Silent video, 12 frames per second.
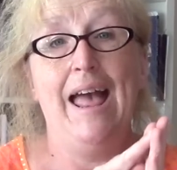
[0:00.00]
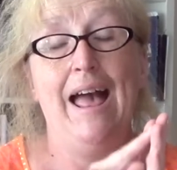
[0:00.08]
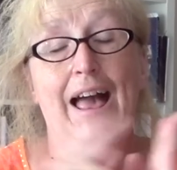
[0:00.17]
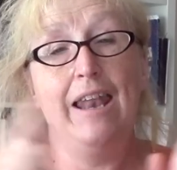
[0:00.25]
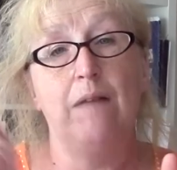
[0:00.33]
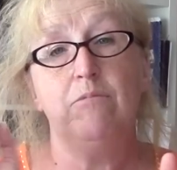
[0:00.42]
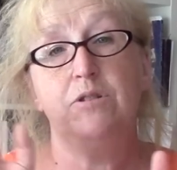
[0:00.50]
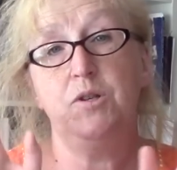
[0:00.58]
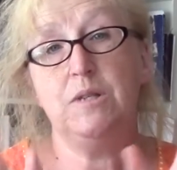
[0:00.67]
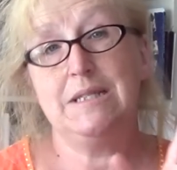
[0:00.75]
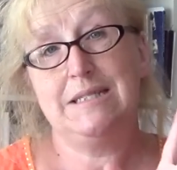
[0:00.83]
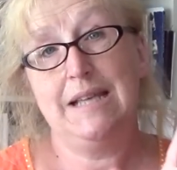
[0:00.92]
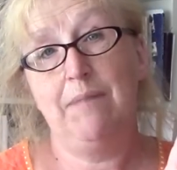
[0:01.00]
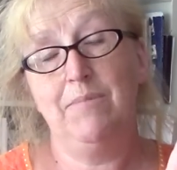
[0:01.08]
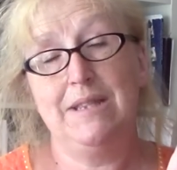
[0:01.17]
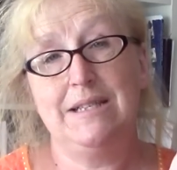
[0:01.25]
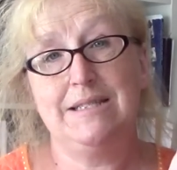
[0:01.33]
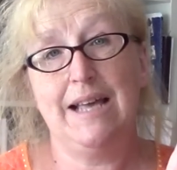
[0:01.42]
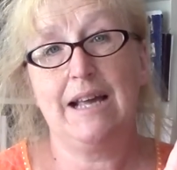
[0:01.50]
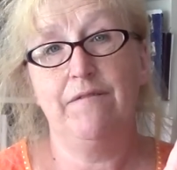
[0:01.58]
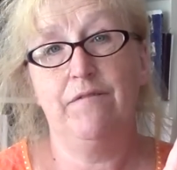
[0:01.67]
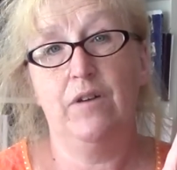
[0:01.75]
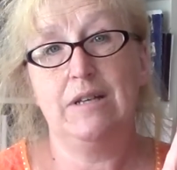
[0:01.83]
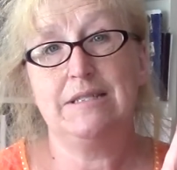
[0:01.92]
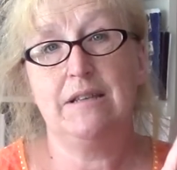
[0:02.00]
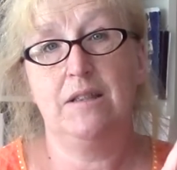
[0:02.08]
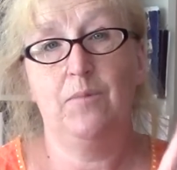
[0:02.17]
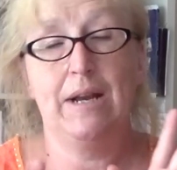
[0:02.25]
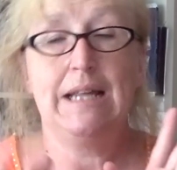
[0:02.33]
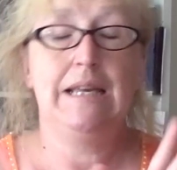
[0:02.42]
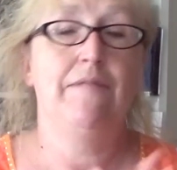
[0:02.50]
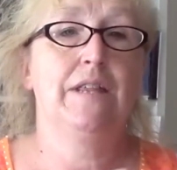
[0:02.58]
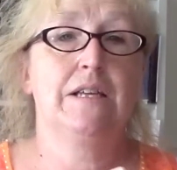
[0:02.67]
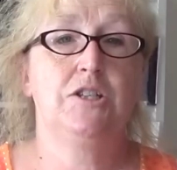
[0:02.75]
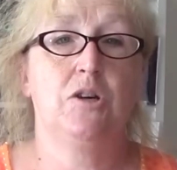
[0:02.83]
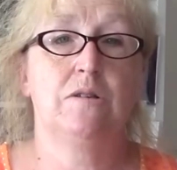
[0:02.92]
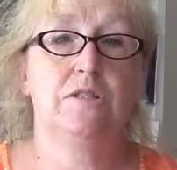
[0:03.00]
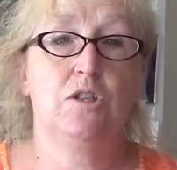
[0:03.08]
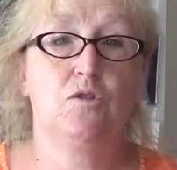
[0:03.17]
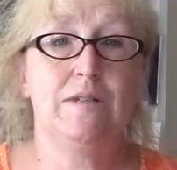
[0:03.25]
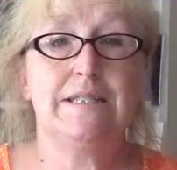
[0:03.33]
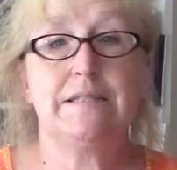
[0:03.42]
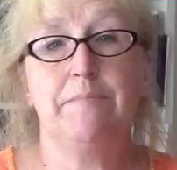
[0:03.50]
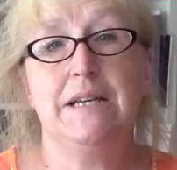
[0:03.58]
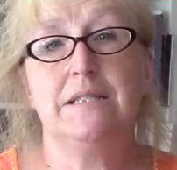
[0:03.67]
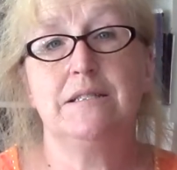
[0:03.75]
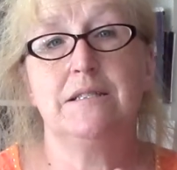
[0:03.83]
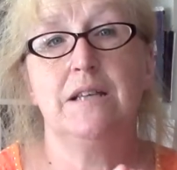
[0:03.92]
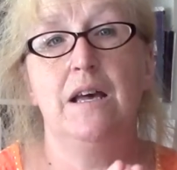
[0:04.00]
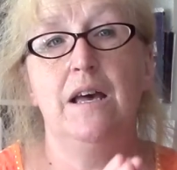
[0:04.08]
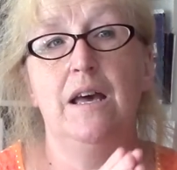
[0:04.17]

And I will do the same with the second foot, so that when I give her the socks at Christmas,